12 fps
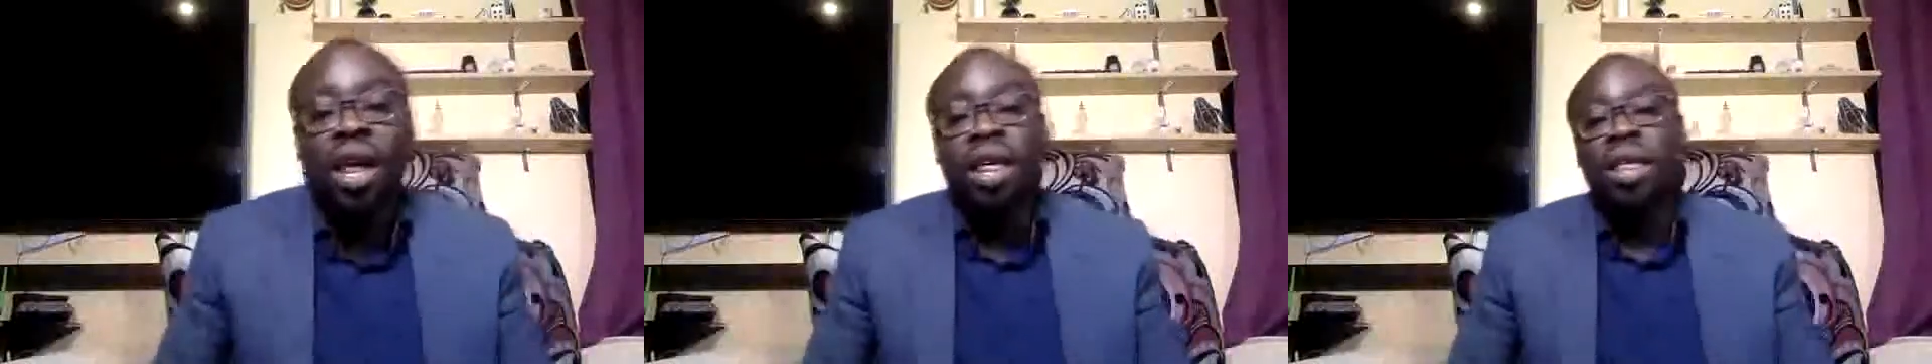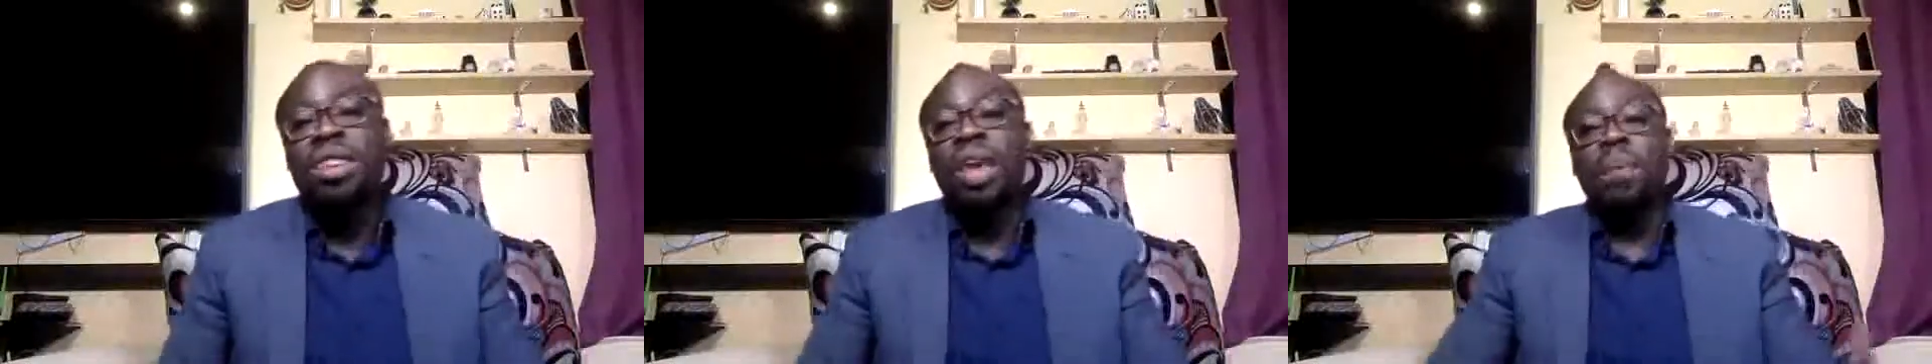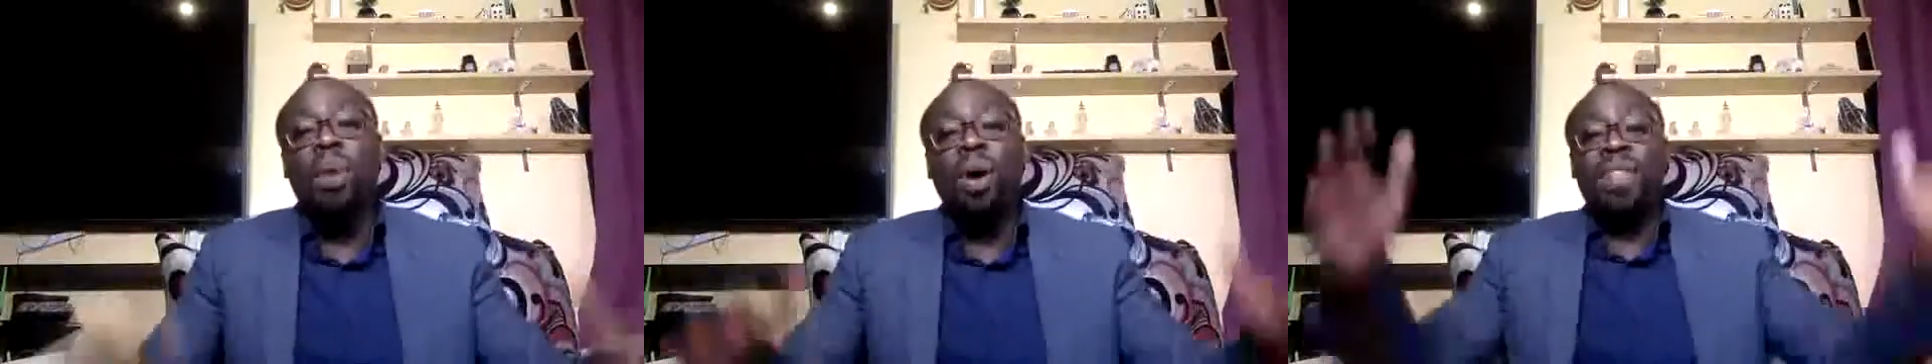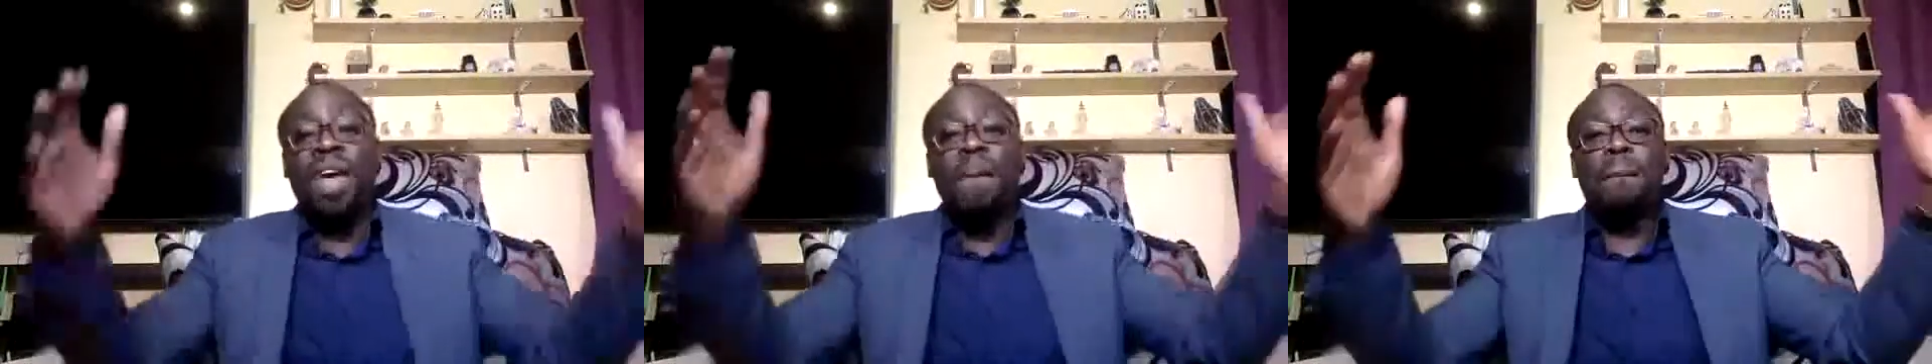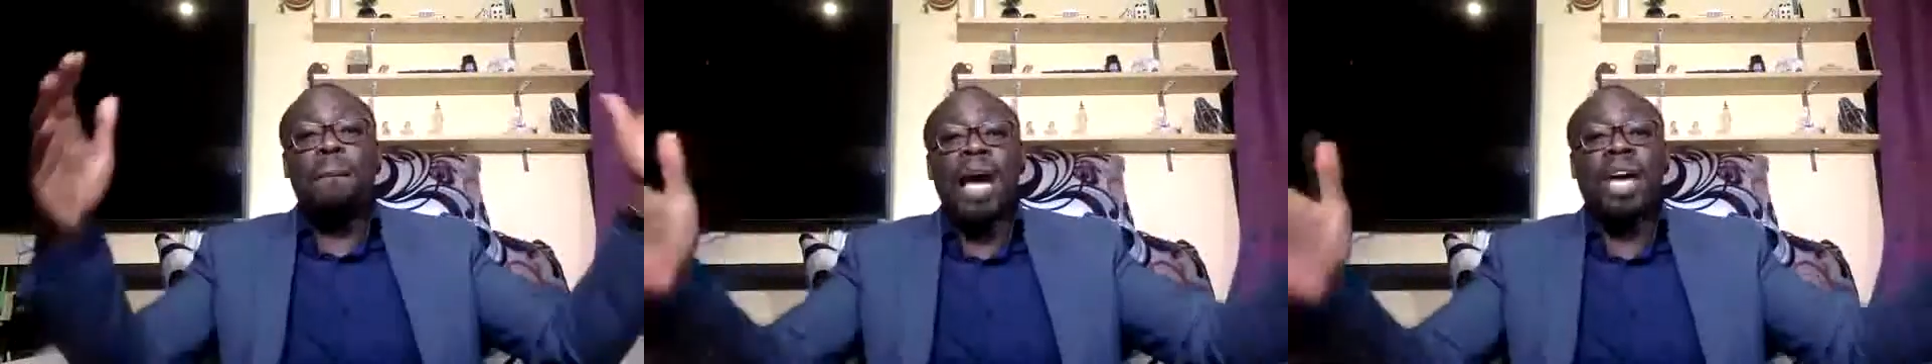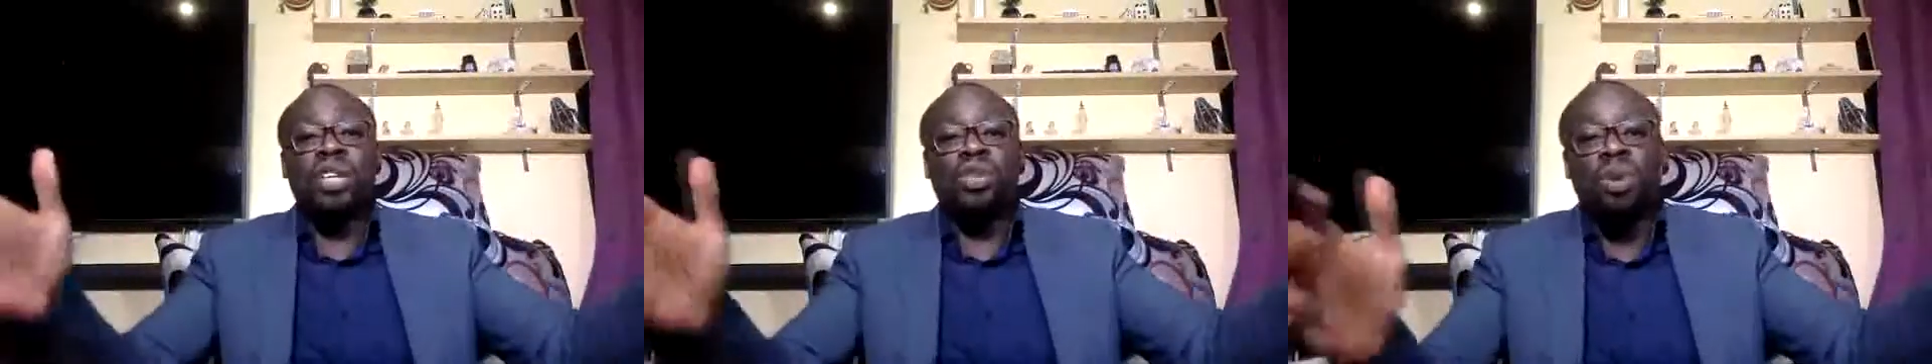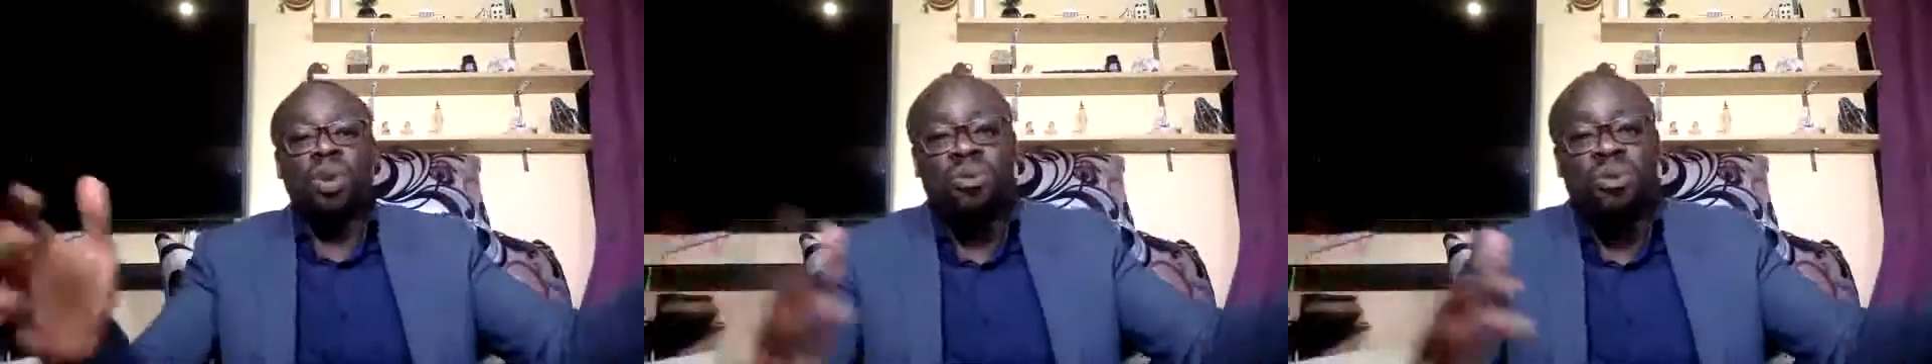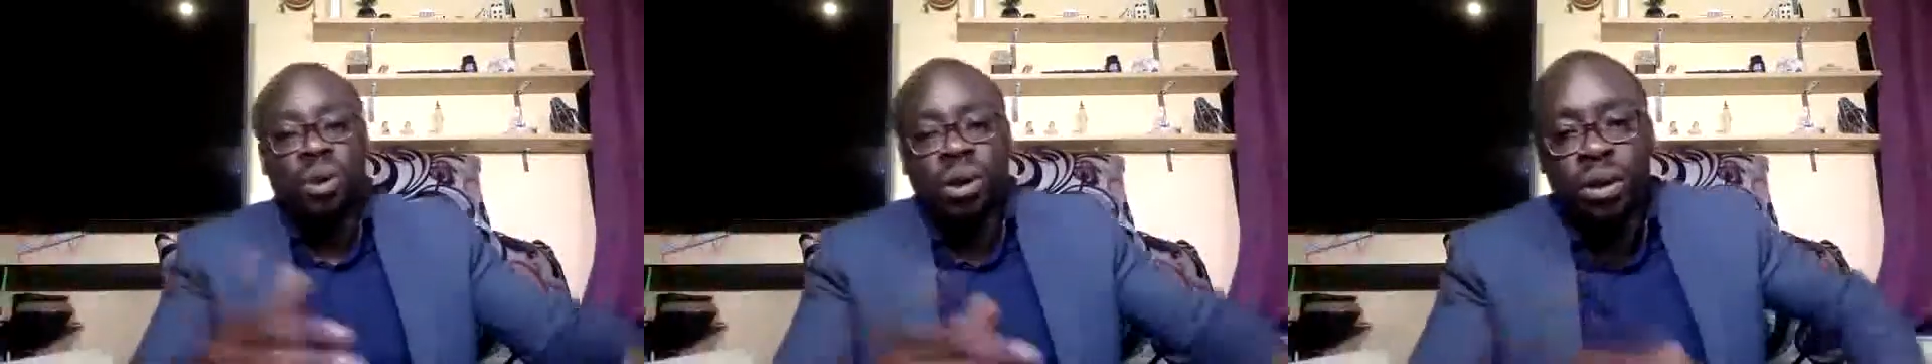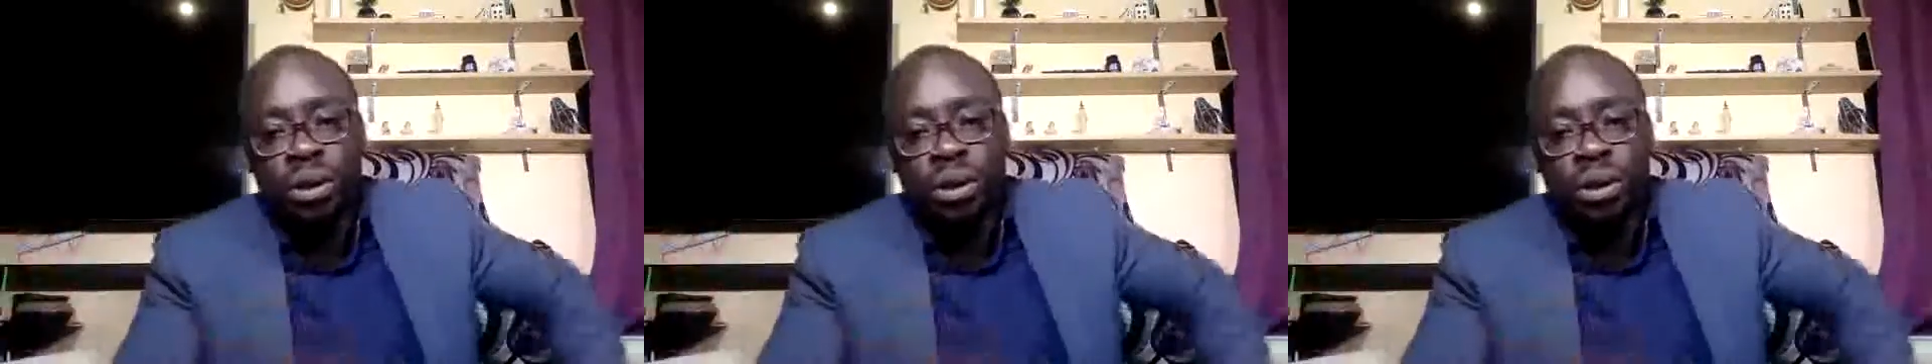the more their buckets were full.